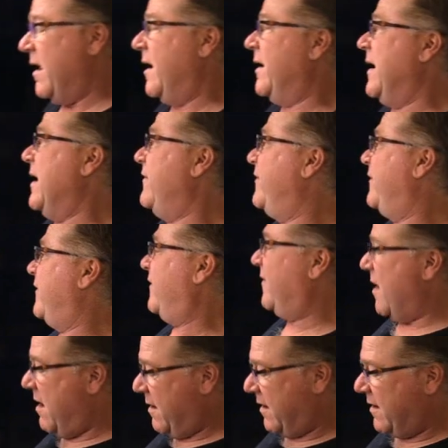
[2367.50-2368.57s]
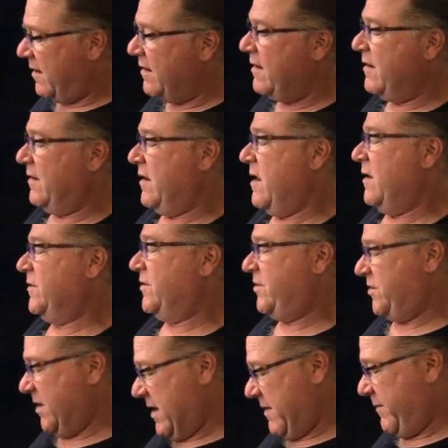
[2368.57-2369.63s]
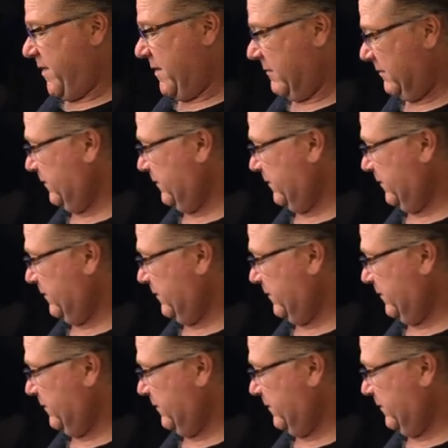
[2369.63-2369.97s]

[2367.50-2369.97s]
on a sunk ship.